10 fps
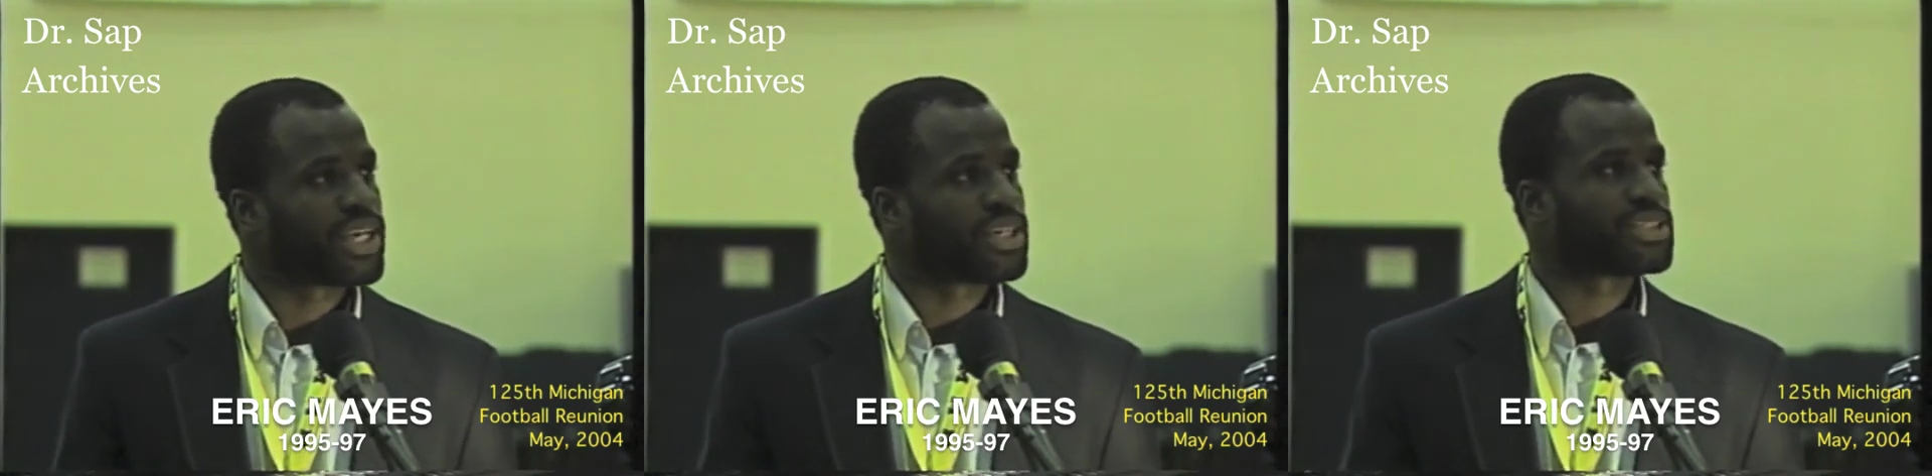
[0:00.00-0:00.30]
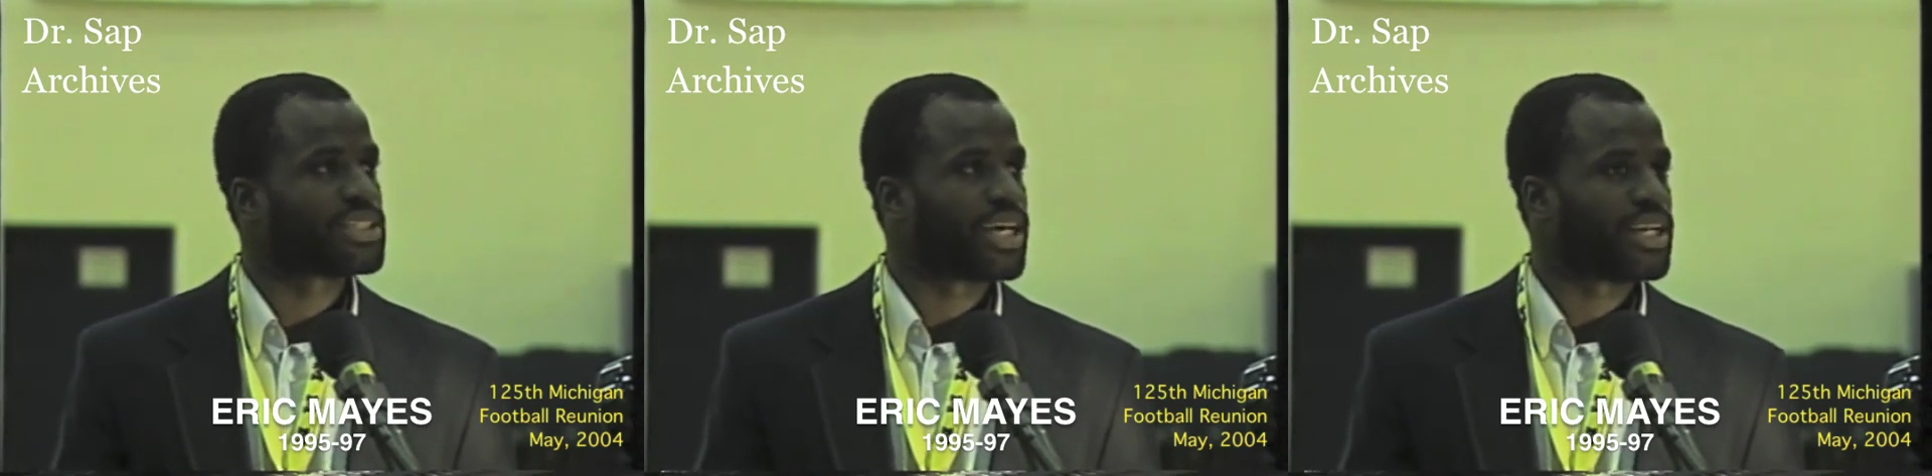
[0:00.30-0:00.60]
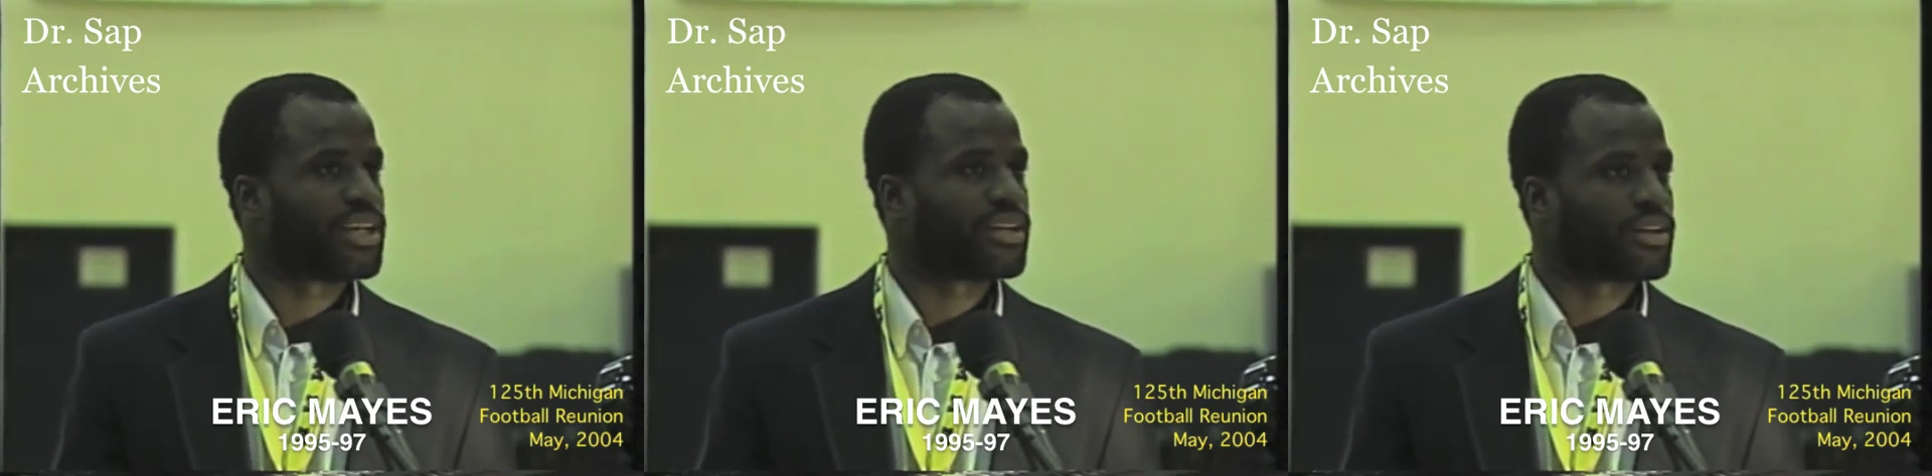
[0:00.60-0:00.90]

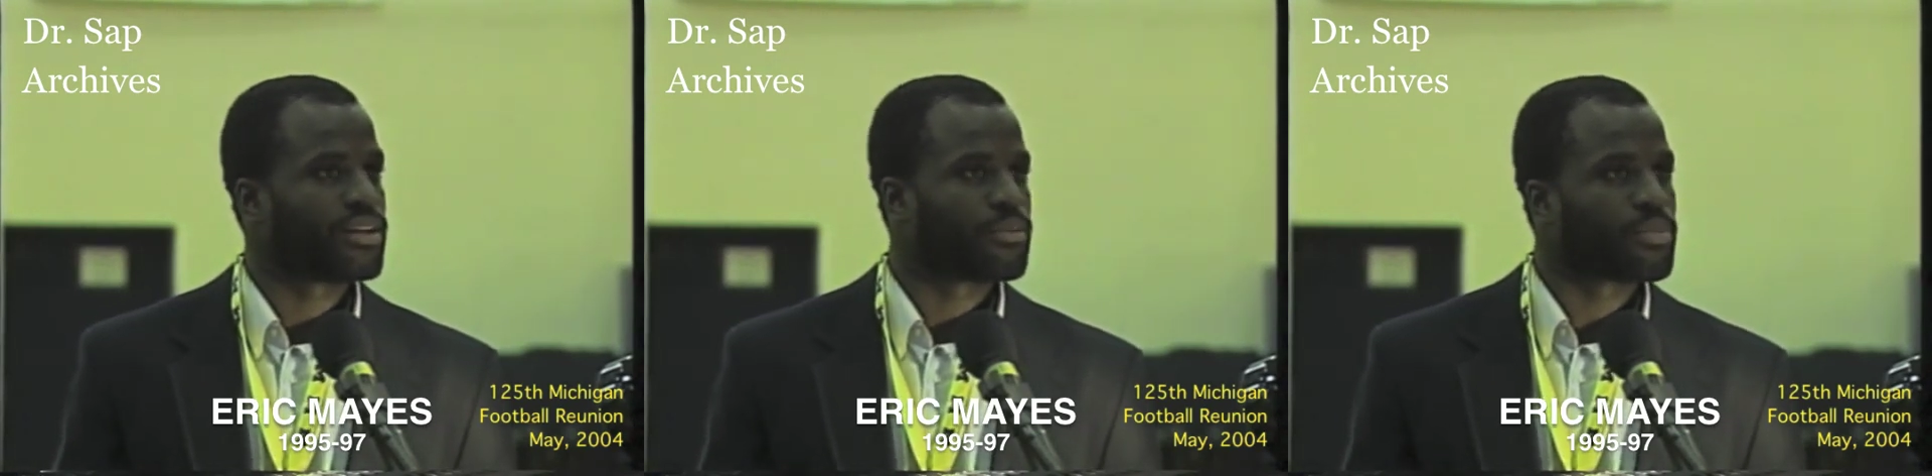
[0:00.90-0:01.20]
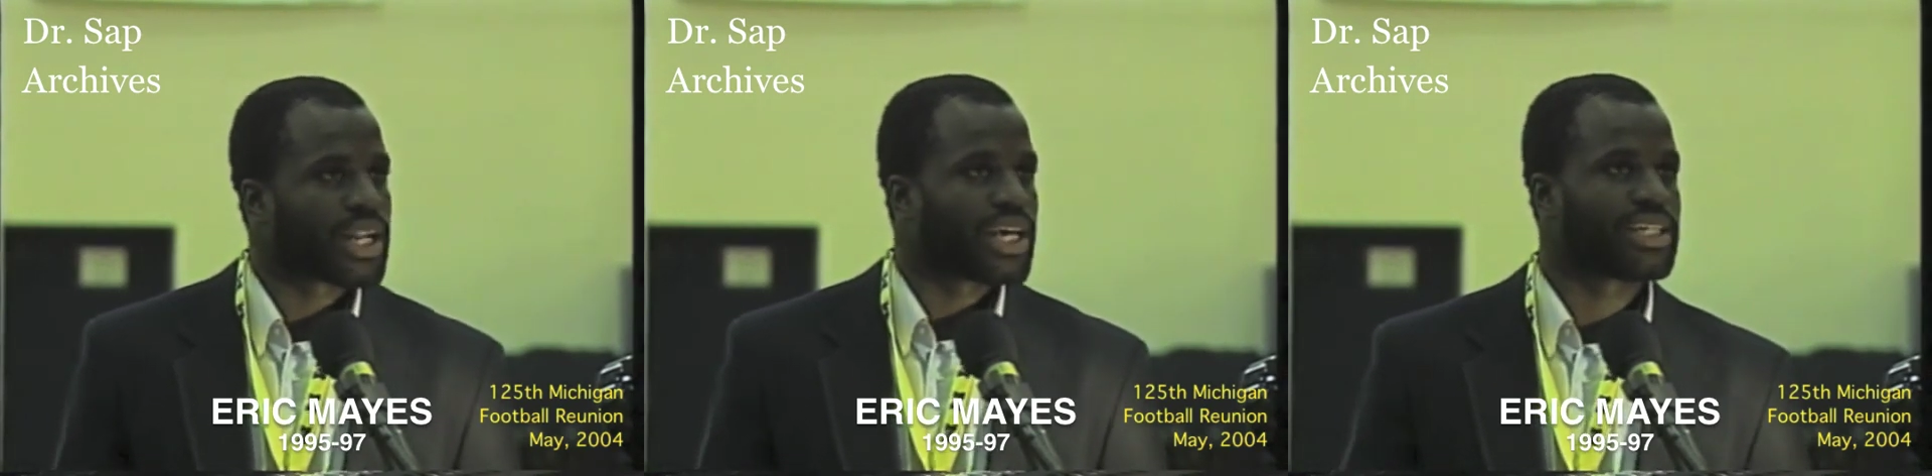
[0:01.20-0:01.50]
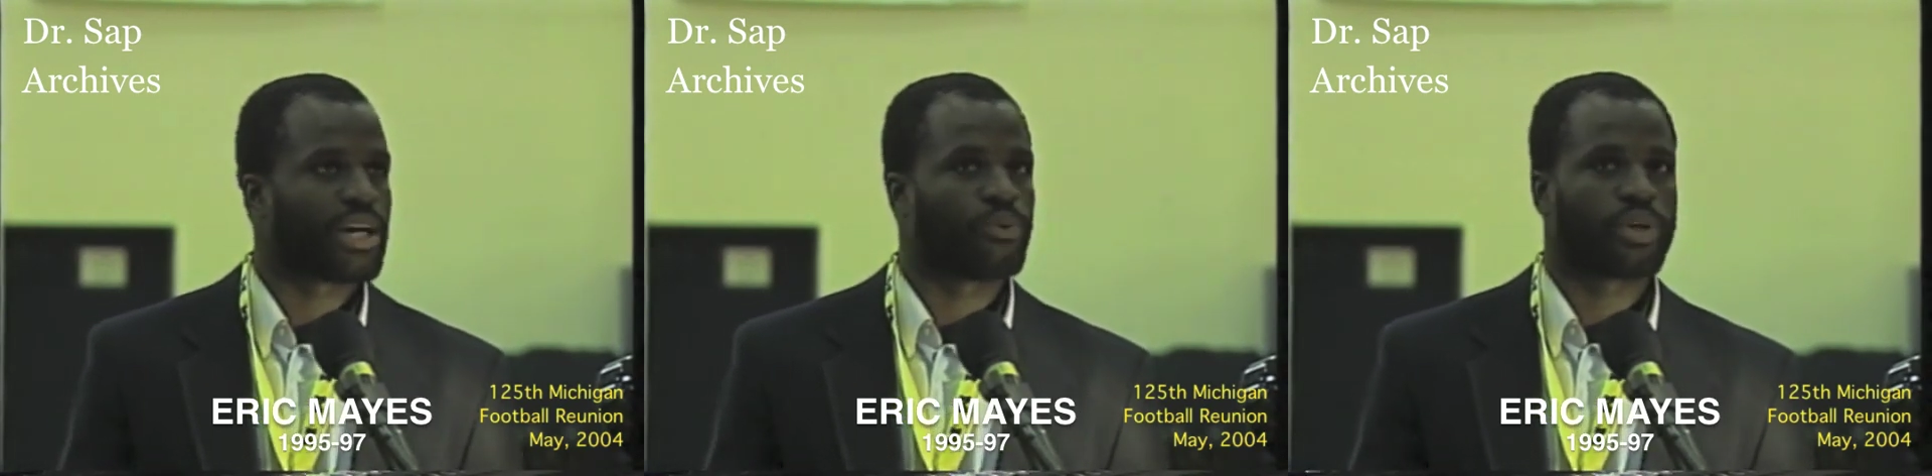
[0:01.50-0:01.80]
understand it, but they
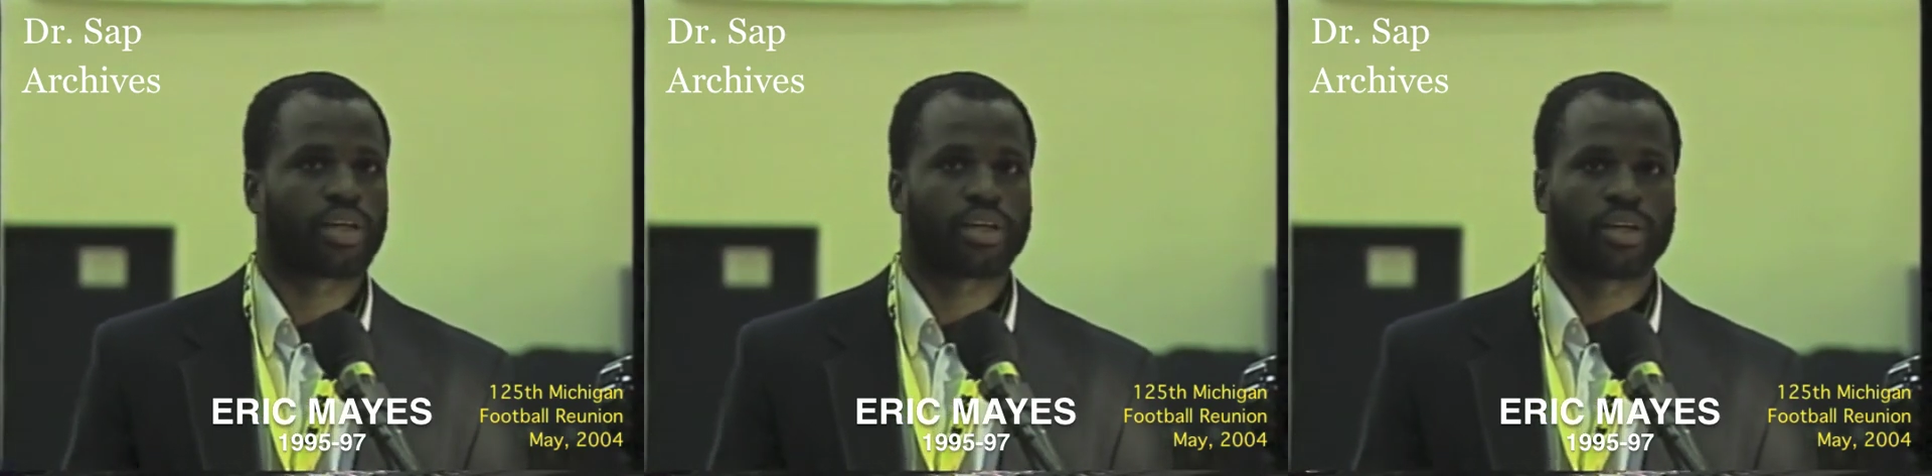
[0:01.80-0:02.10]
dealt with it.